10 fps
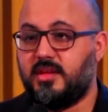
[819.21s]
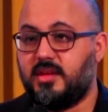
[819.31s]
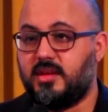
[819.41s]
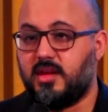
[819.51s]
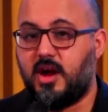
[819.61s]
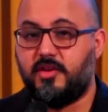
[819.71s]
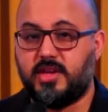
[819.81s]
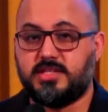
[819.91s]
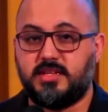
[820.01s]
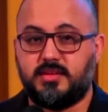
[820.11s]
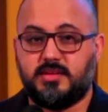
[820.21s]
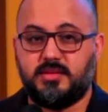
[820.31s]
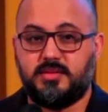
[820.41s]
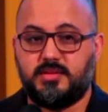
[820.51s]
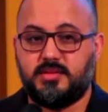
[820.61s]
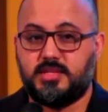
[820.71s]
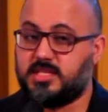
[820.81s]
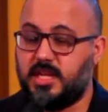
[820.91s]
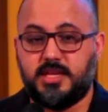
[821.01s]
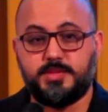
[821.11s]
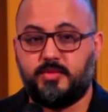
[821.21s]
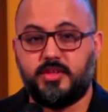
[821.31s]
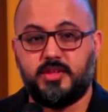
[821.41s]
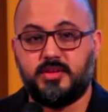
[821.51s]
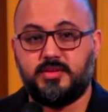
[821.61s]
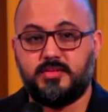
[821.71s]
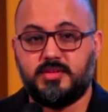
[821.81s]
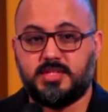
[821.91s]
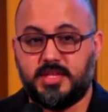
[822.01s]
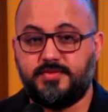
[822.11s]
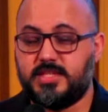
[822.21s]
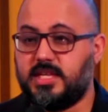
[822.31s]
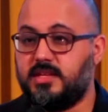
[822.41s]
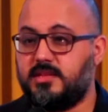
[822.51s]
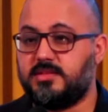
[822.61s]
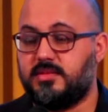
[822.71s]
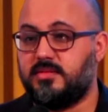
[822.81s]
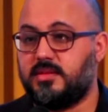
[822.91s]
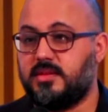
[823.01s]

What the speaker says: in a car accident, just like his brother, 17 years old.